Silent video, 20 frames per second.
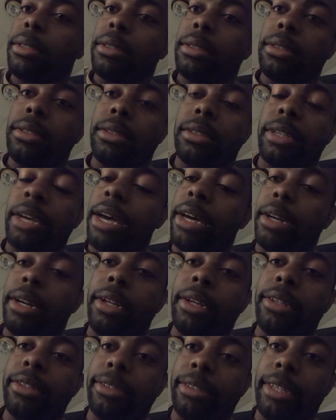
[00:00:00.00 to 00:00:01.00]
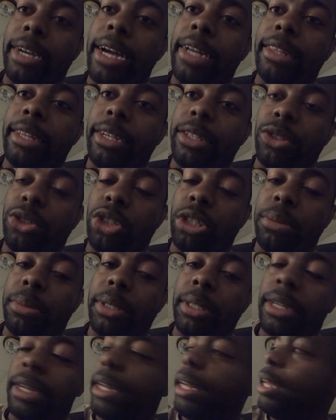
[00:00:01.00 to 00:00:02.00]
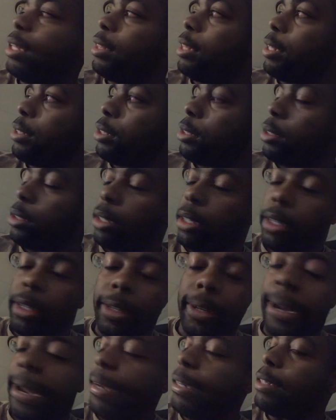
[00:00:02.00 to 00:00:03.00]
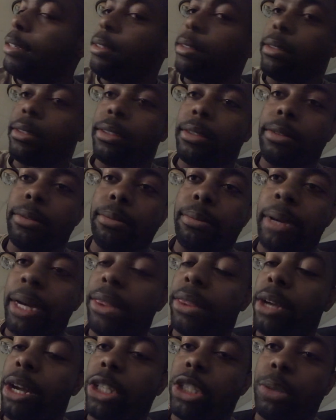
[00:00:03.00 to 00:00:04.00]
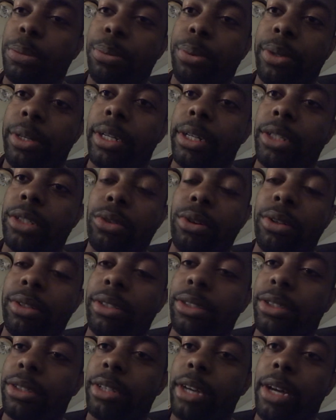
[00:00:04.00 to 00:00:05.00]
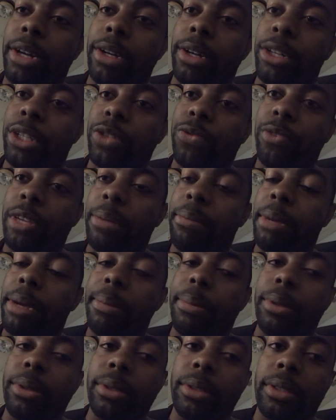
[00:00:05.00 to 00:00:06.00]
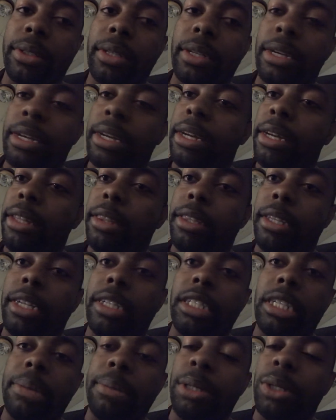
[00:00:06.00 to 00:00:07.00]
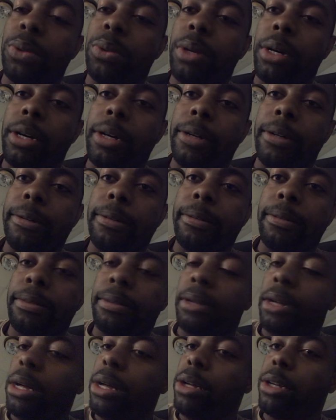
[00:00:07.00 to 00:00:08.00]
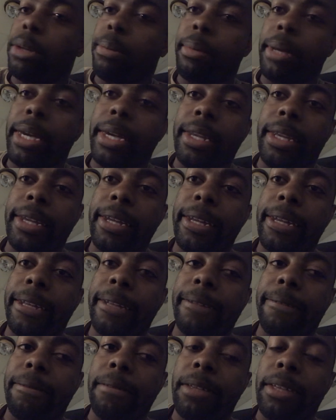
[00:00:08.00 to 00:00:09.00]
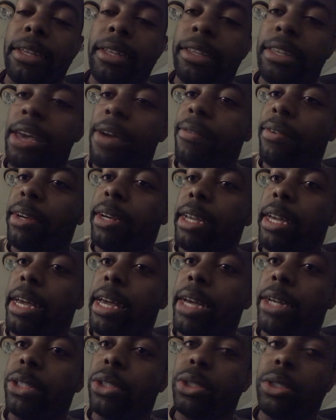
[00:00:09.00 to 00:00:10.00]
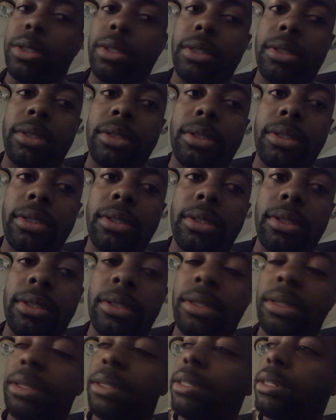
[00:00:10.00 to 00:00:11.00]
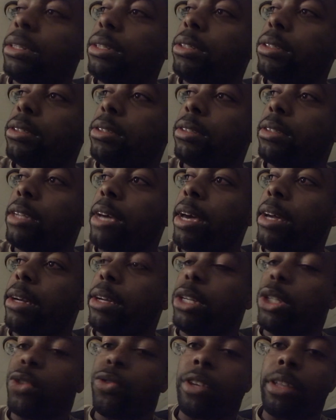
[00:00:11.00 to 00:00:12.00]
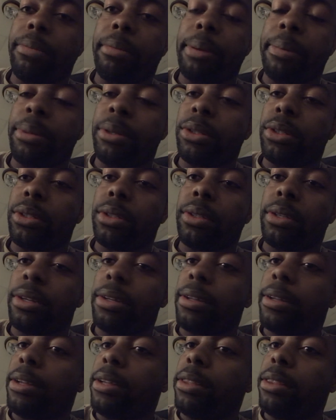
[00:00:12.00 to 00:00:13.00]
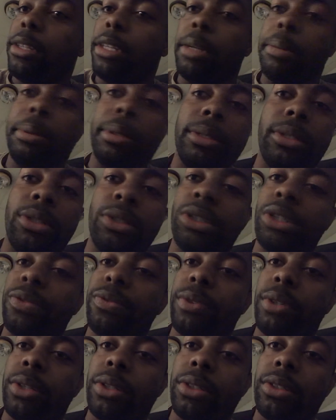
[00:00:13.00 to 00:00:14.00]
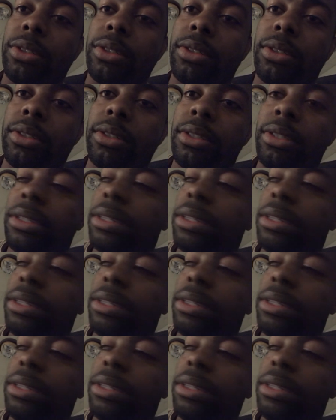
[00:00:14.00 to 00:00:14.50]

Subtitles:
Scott Hall has died, ladies and gentlemen. I know my thoughts and prayers go to Scott Hall's family members, the NWO, Hulkamania, Kevin Nash, Scott Hall's family members, the WWE Universe,